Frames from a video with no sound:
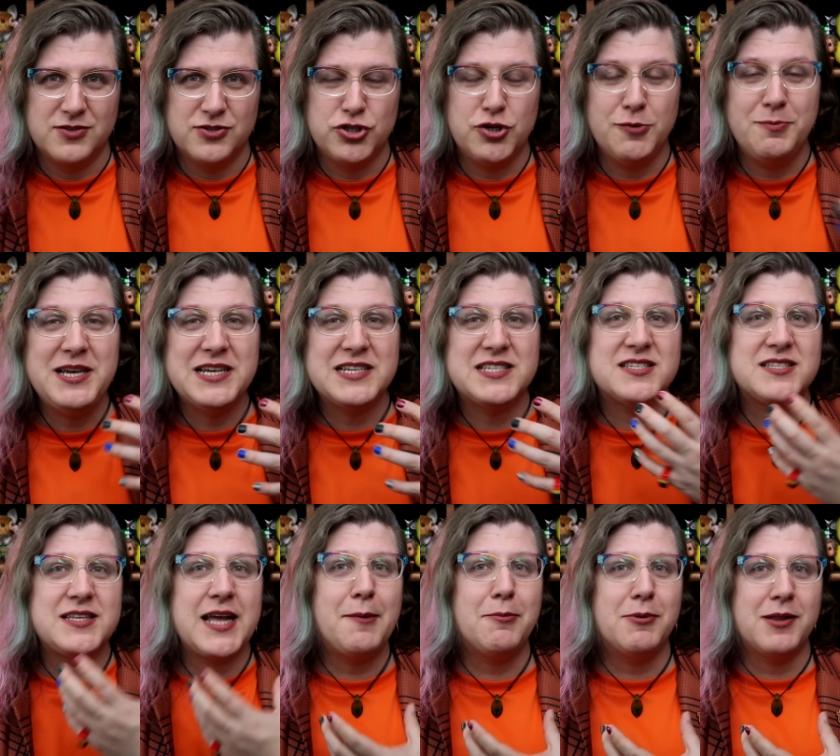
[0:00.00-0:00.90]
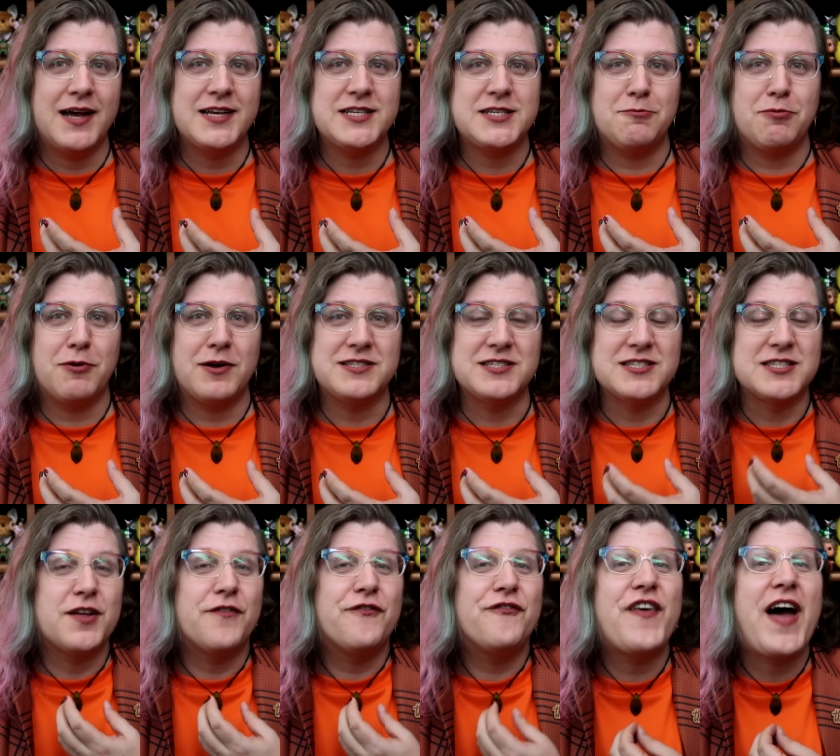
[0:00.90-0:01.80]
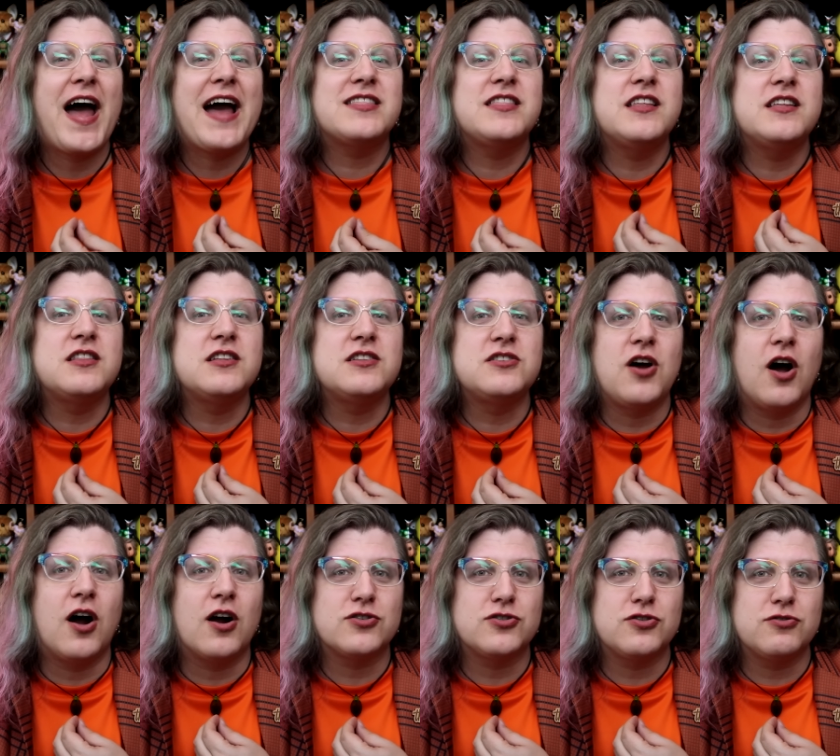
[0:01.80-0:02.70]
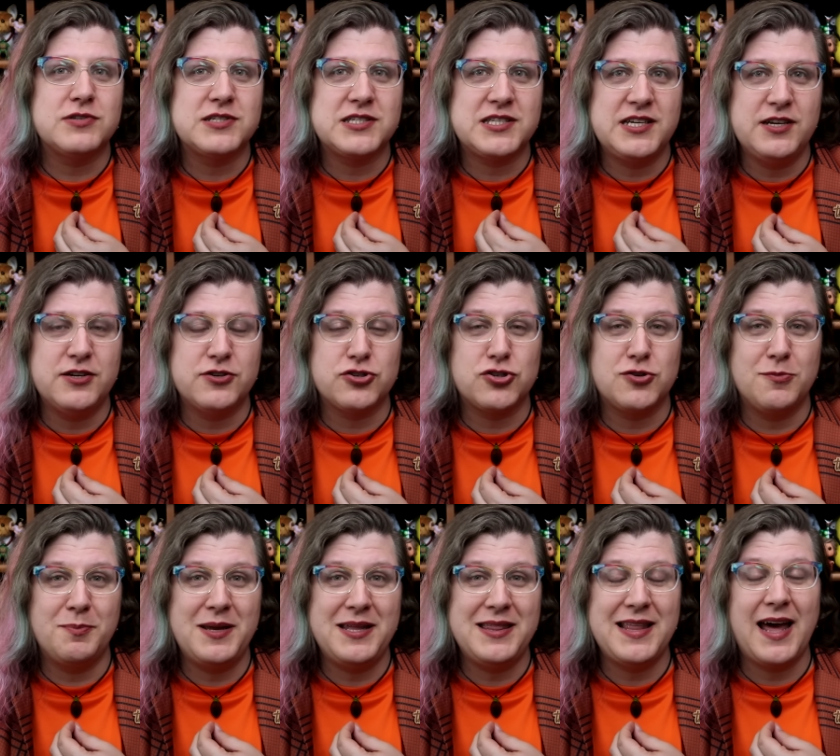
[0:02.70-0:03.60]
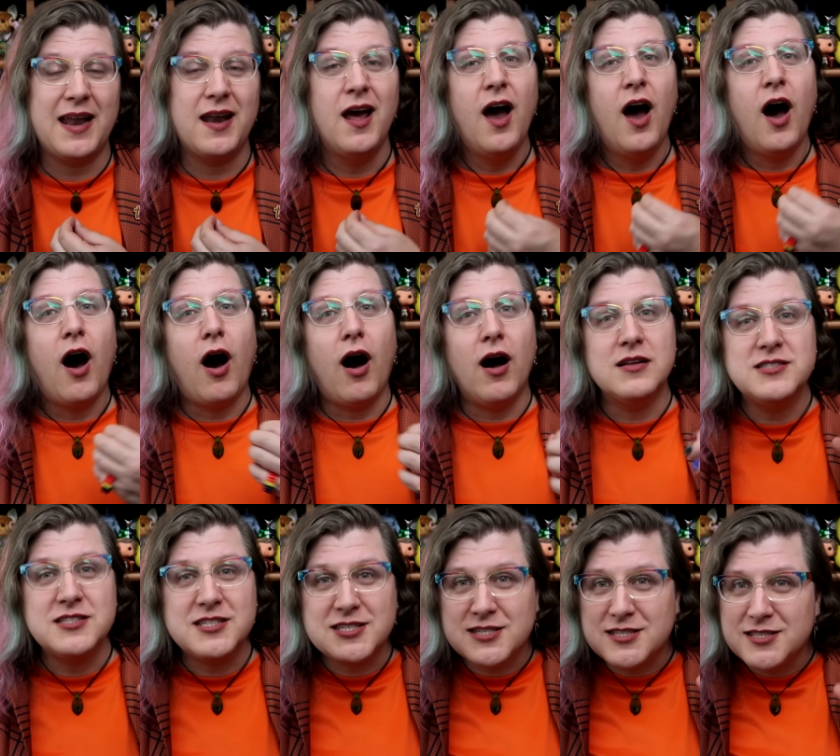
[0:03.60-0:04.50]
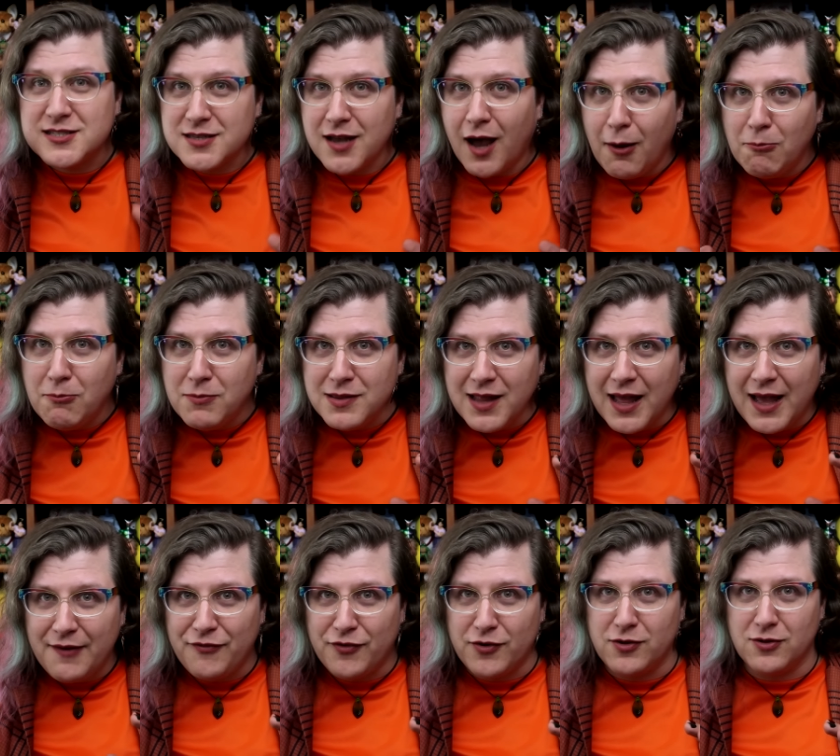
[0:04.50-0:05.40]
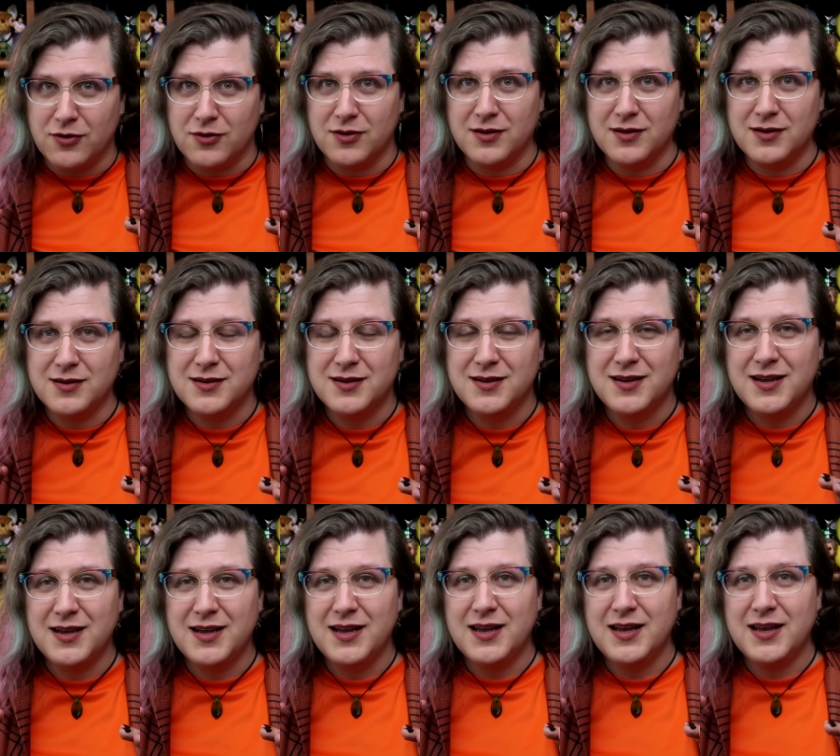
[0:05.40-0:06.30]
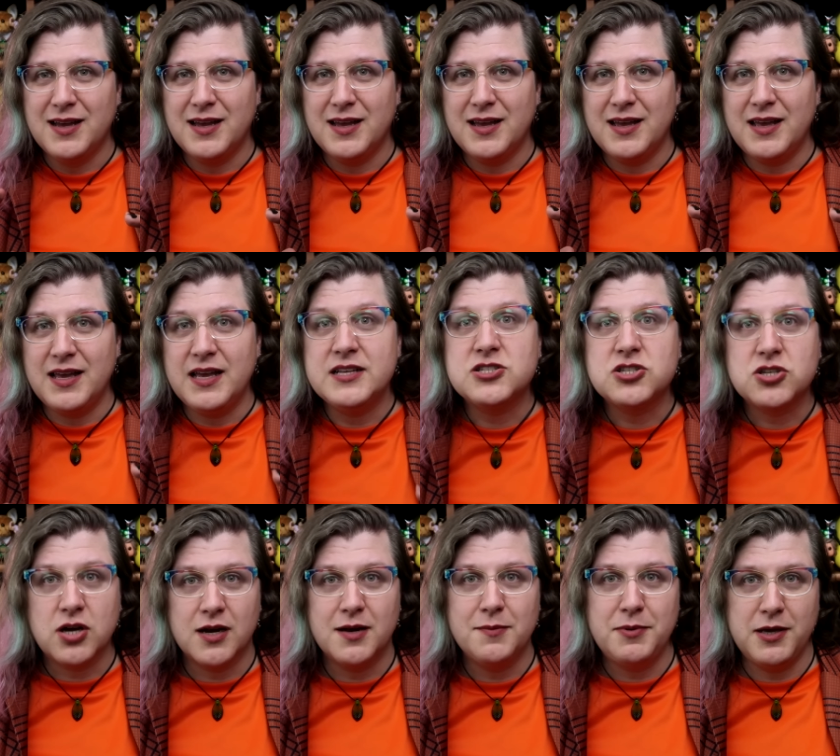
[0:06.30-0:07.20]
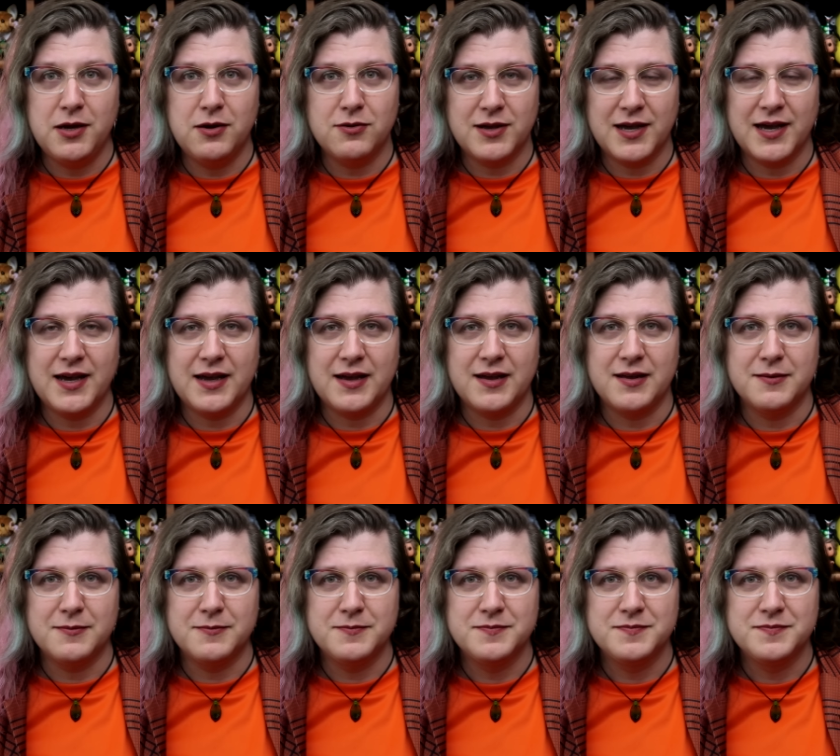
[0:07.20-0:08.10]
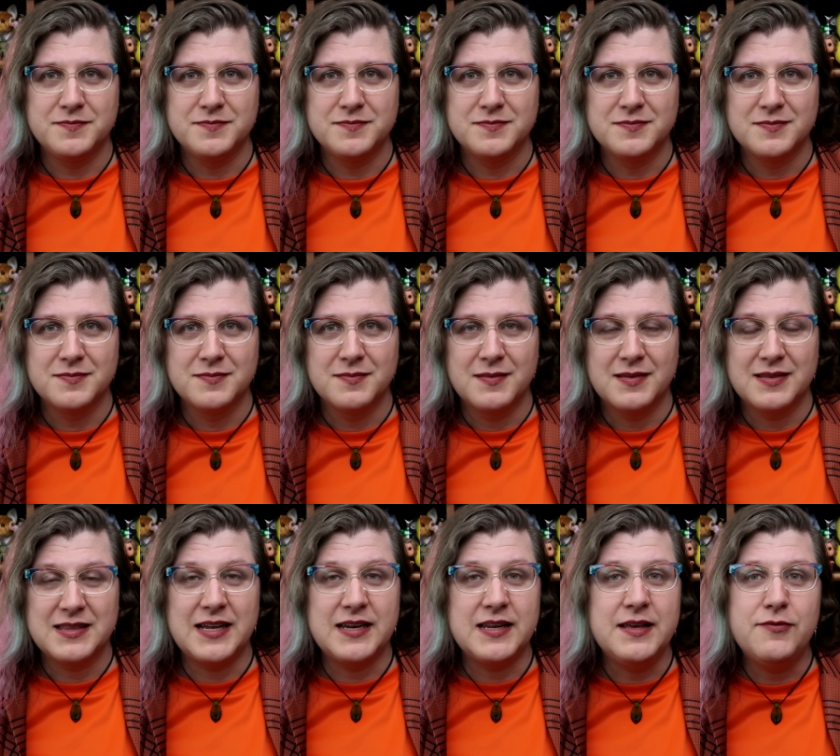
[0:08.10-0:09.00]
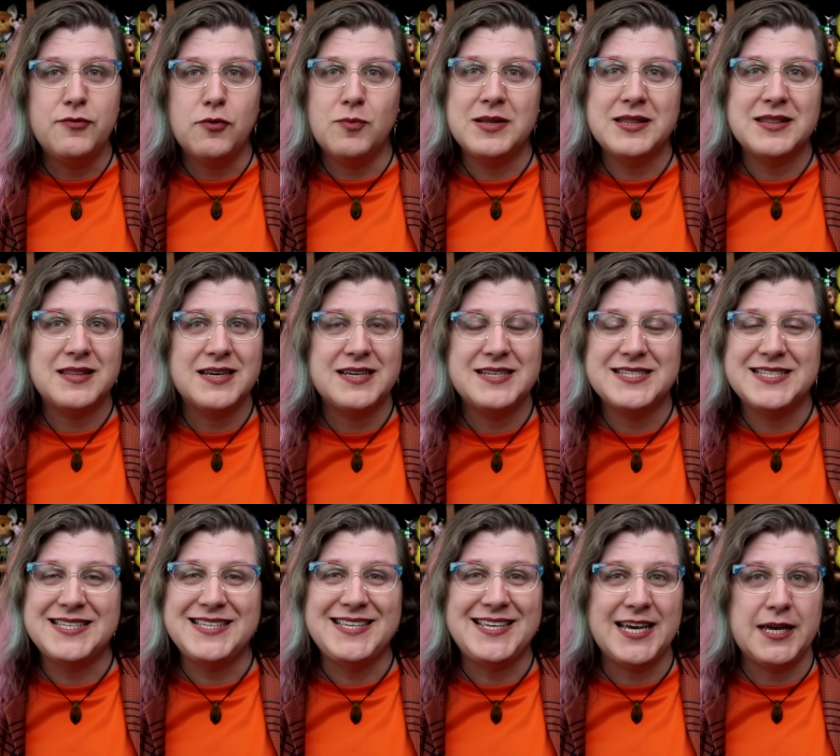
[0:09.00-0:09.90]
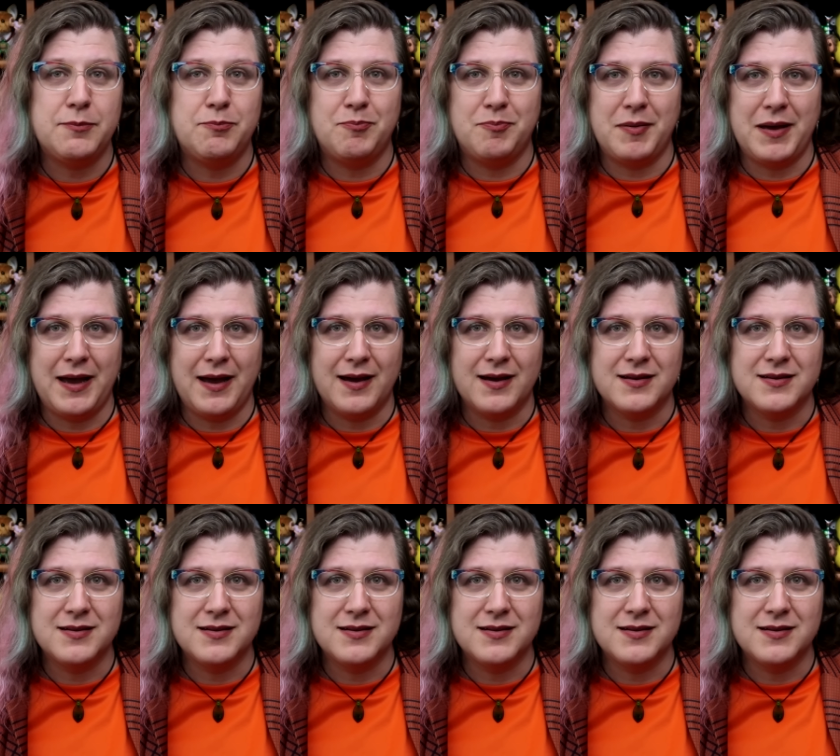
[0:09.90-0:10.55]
should be a stabilizing presence. The fact that the Doctor is here should mean that on some level, it's going to be okay. That even when things get bad,